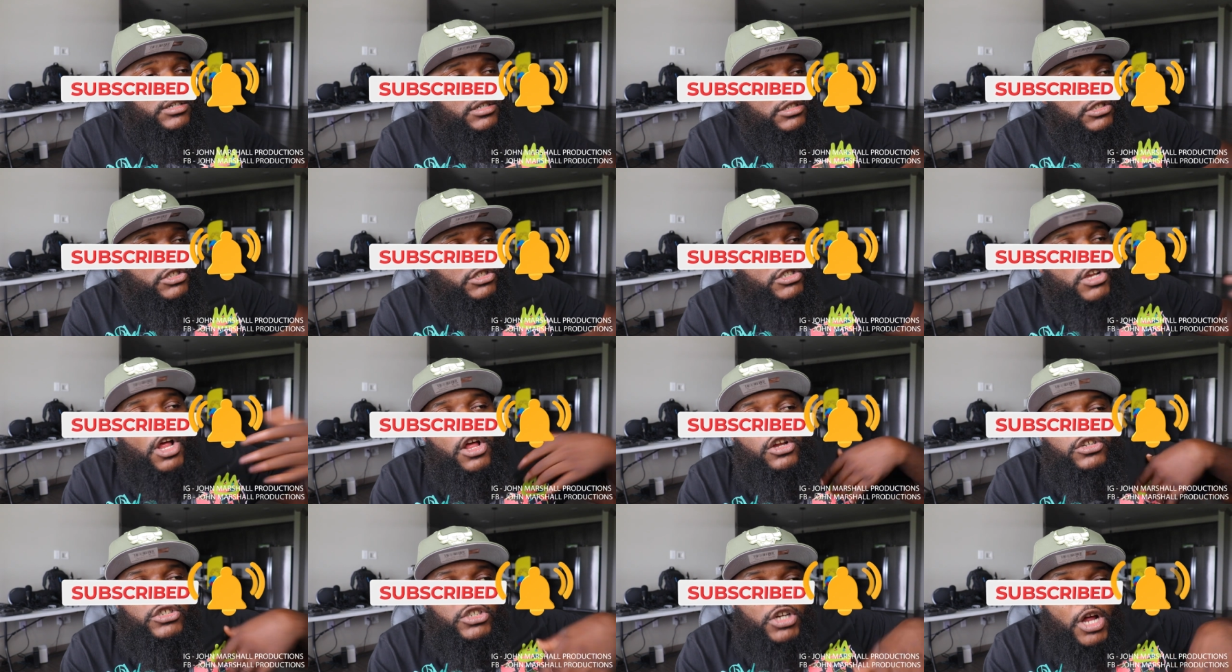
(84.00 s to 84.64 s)
The
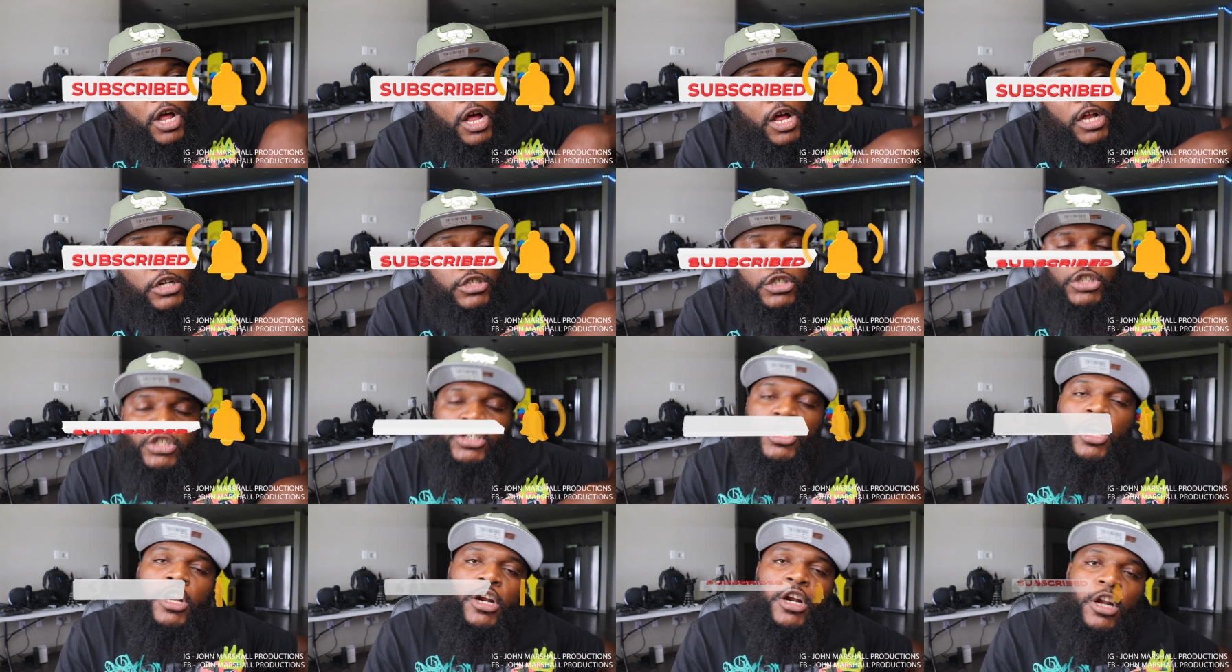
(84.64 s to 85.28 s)
song's called
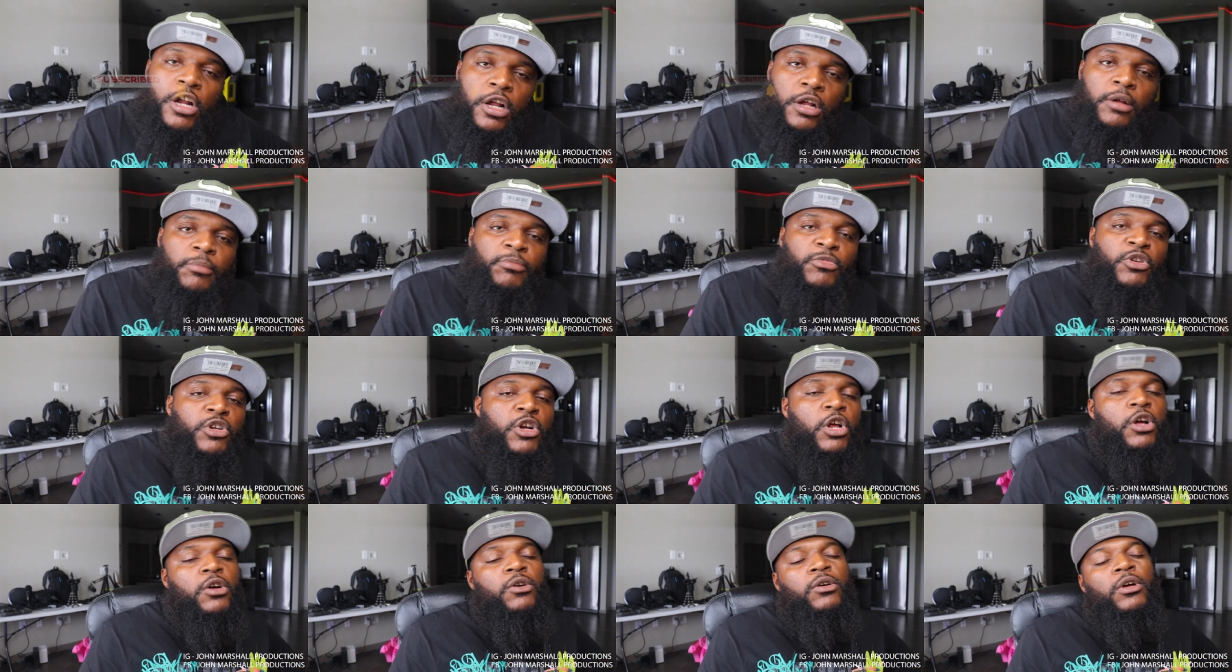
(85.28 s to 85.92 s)
Shut Up,
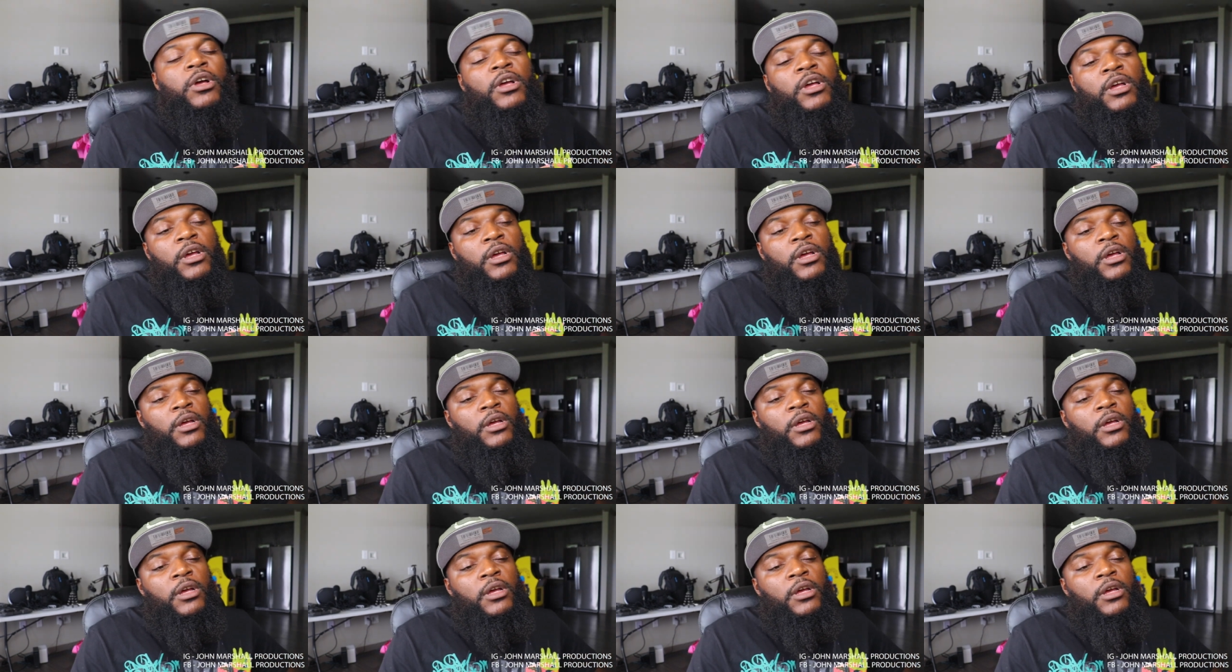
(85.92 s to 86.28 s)
you know?